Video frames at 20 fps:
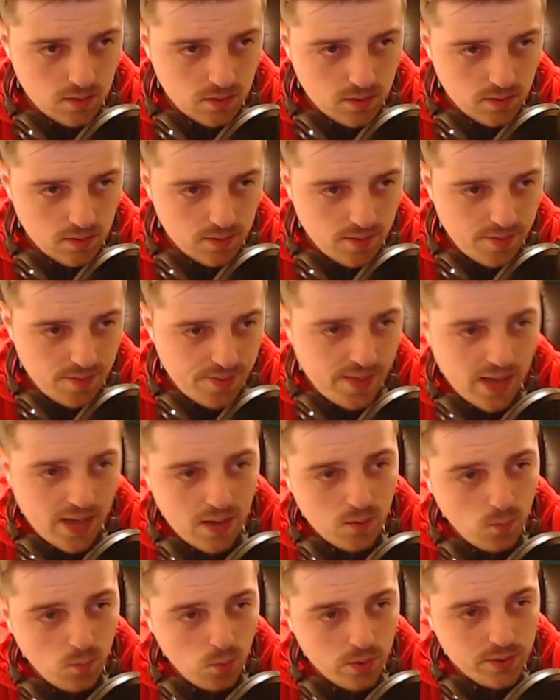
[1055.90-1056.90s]

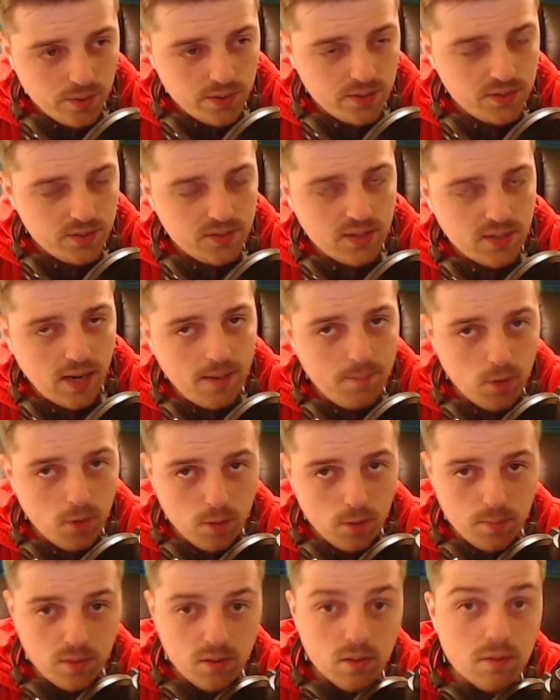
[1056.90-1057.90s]
that was a
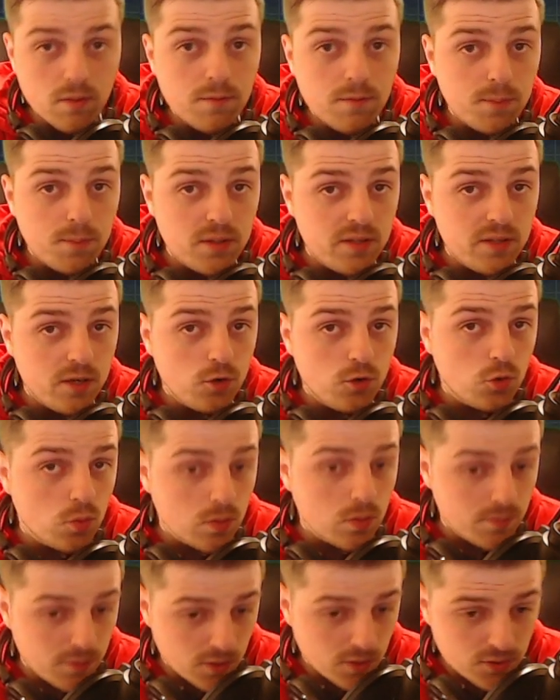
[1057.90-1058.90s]
moment of potential
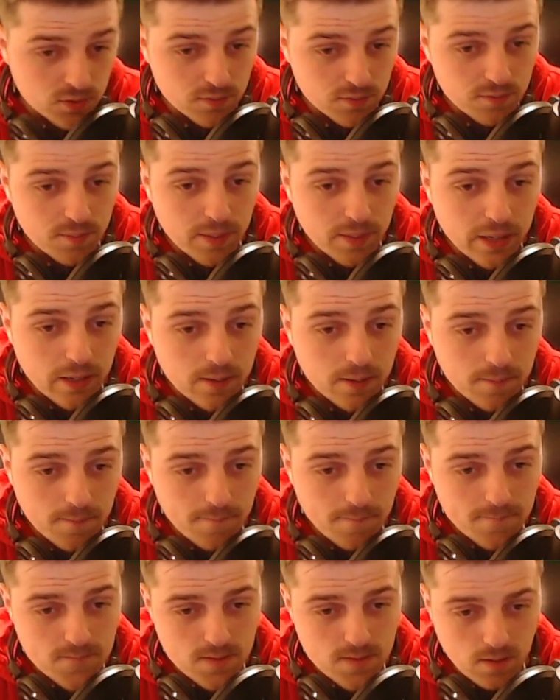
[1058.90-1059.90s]
reversal for me.
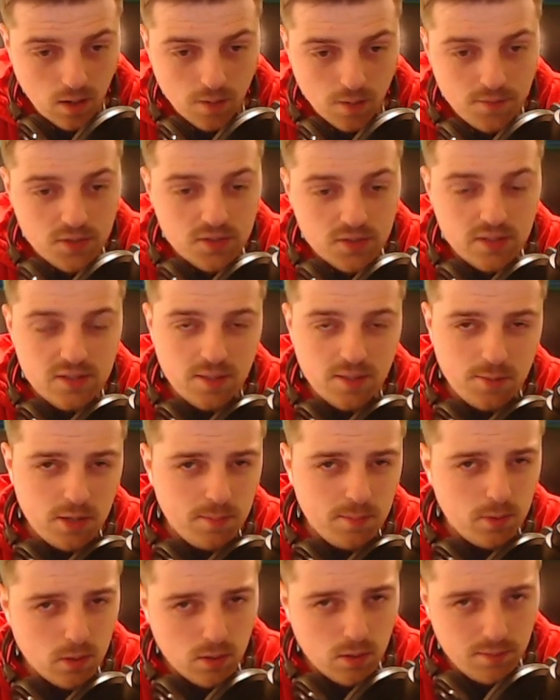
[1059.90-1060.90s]
Obviously, something
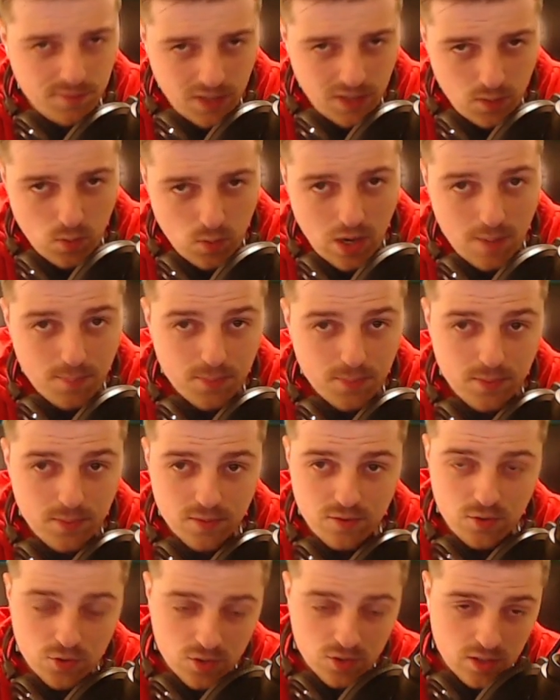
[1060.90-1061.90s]
below VWAP
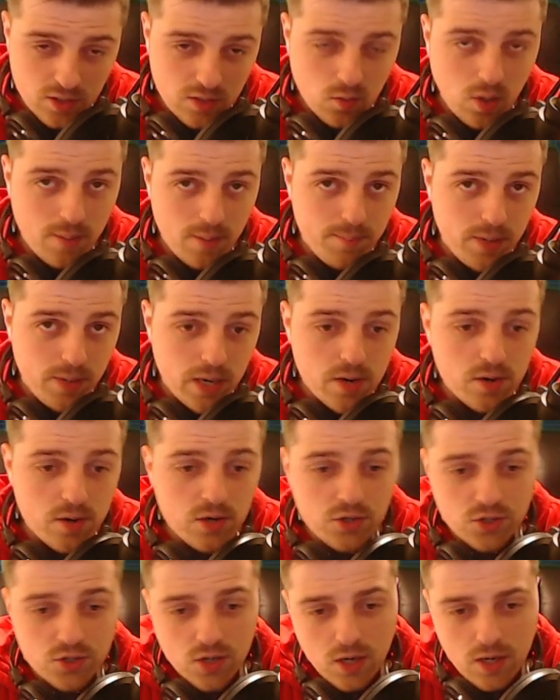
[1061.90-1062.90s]
is usually quite
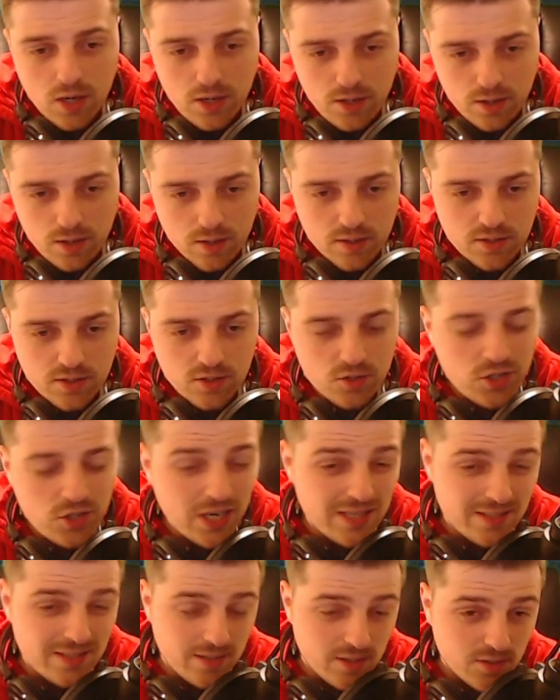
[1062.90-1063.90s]
bearish. There's a
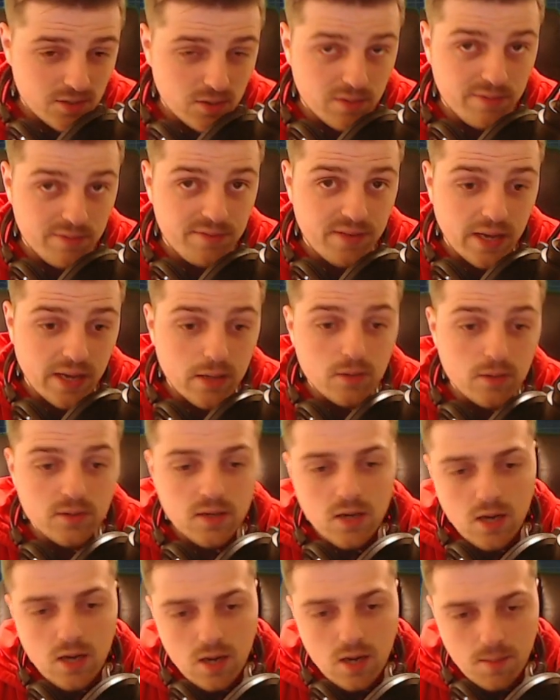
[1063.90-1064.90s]
chance that this could have failed,
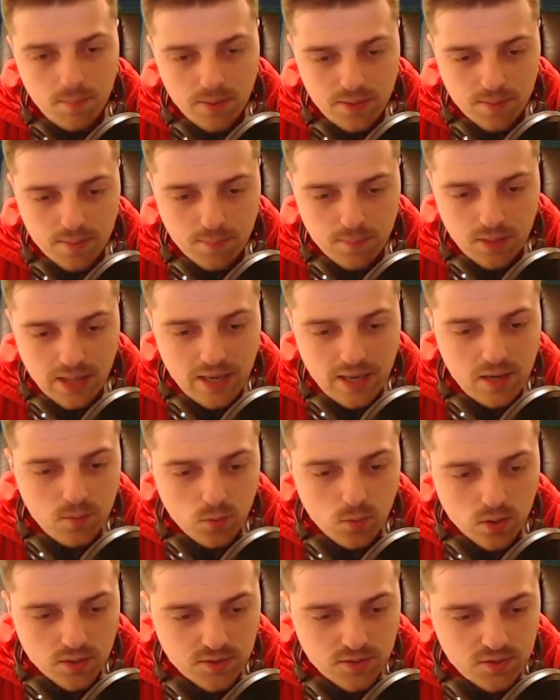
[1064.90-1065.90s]
but the plan
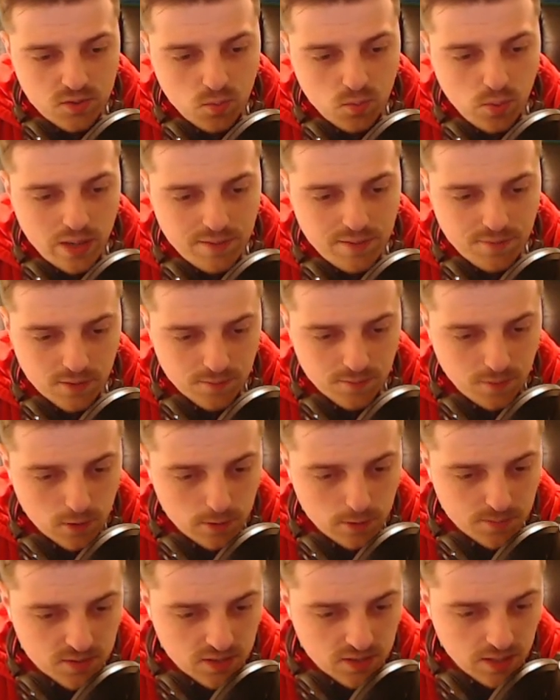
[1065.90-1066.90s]
was to wait for the
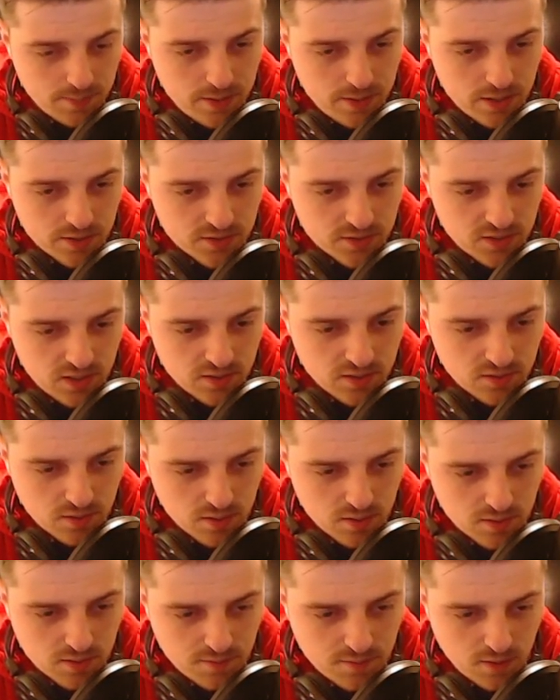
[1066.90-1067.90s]
volumes to come in. You can see sort
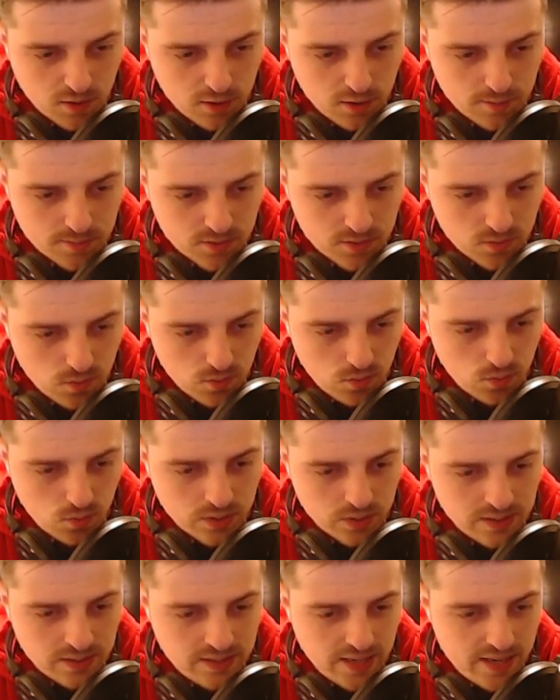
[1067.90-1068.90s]
of the volumes
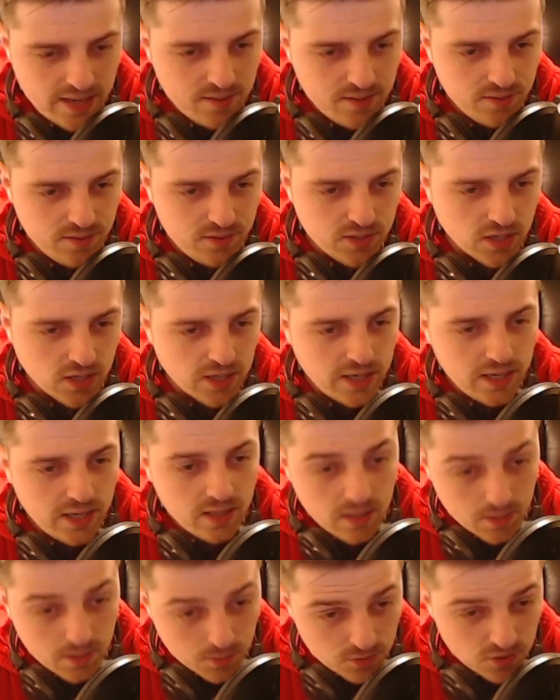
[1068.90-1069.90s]
were dead, dying.
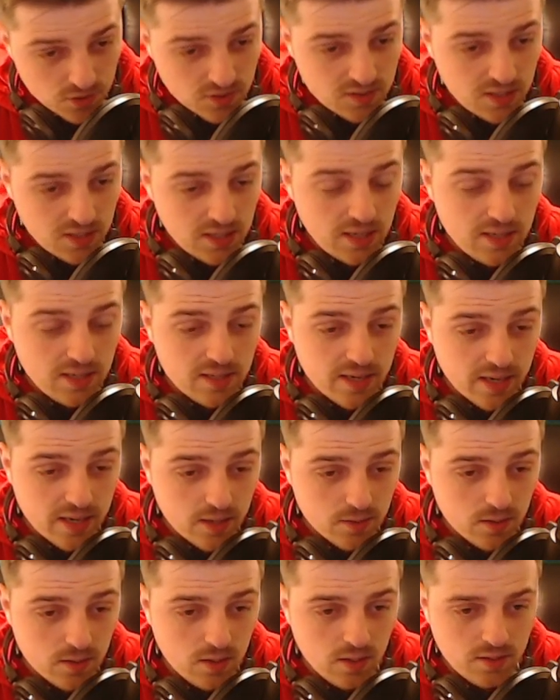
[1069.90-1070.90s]
It was just ticking
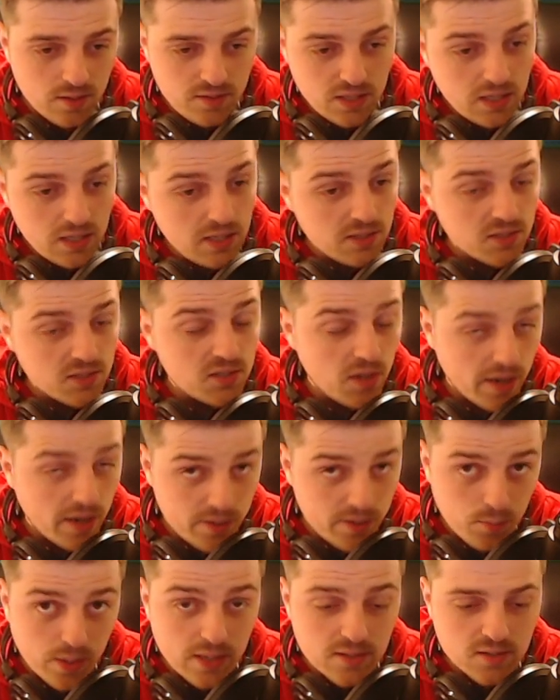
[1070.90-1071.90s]
down, ticking
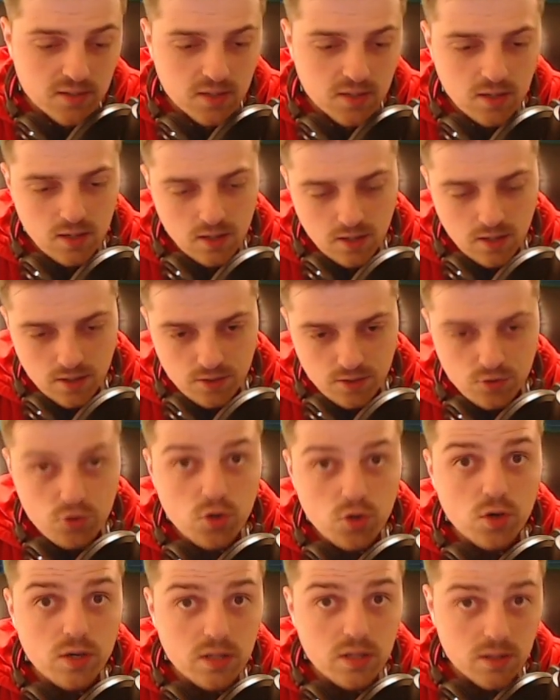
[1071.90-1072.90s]
sideways,
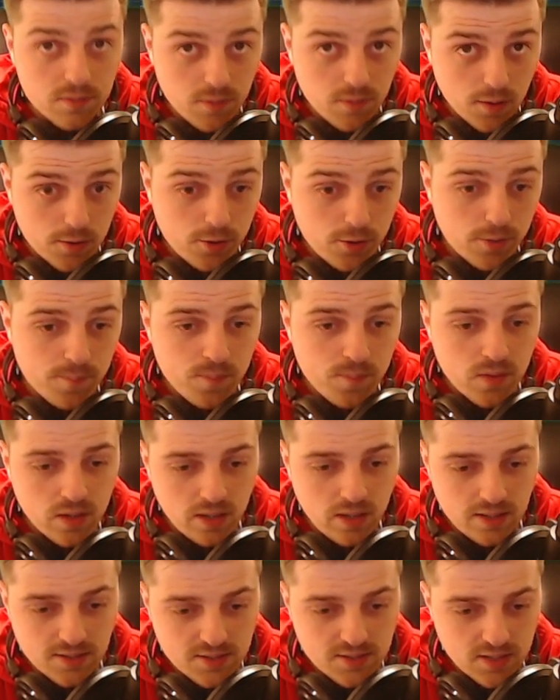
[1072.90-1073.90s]
churning the volume.
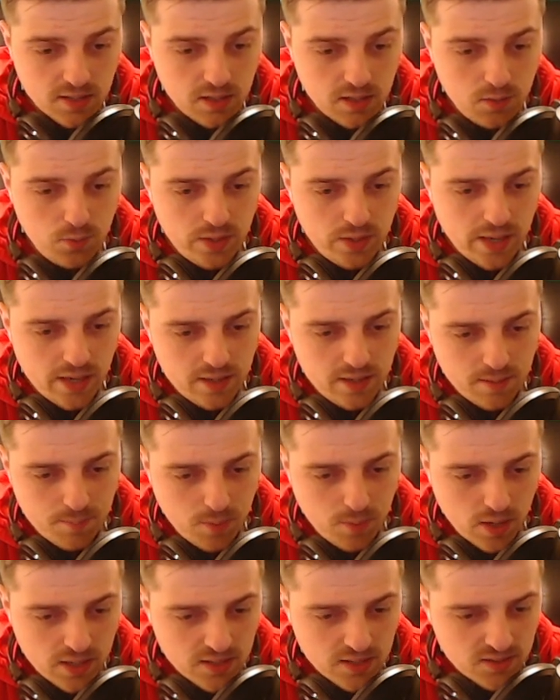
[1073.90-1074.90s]
And suddenly we had a
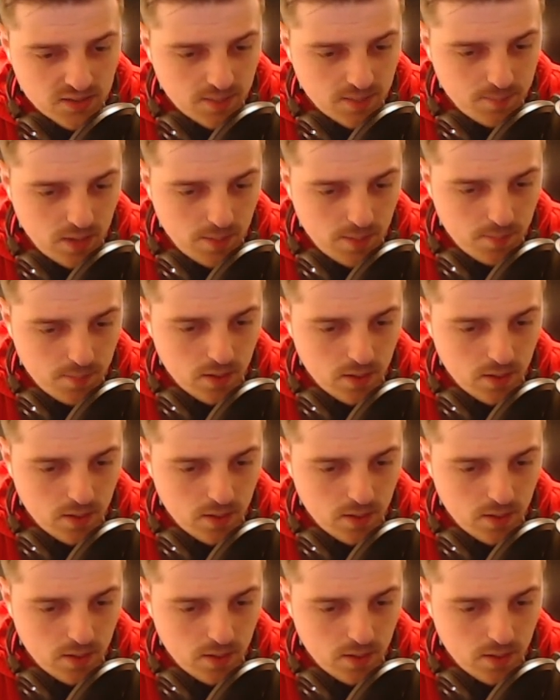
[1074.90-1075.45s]
buyer step up